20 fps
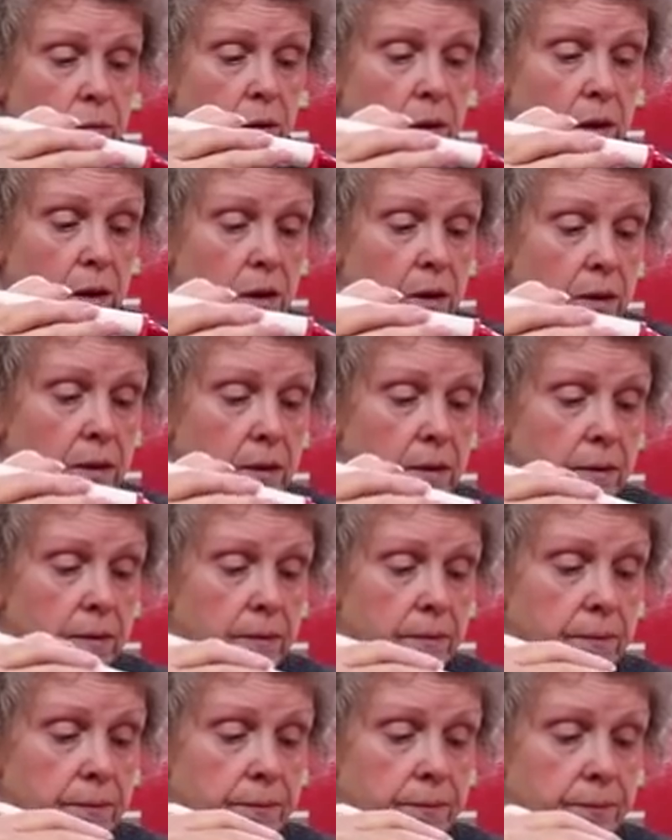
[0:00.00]

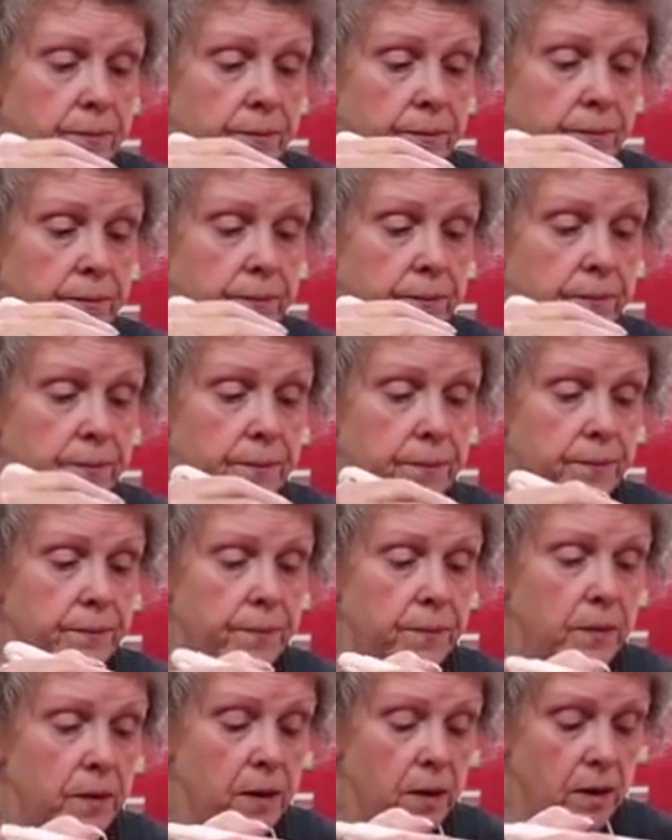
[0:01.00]

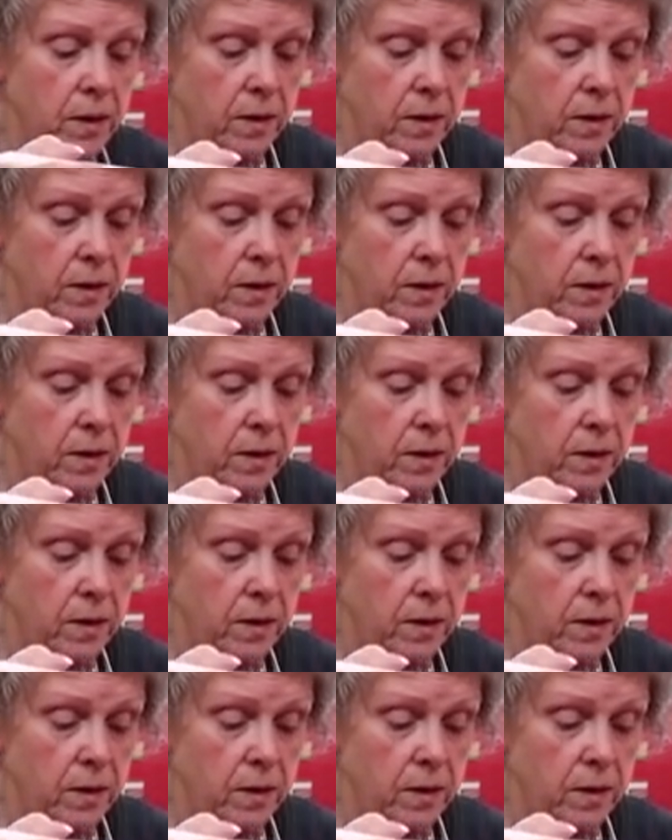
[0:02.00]
Nothing is said.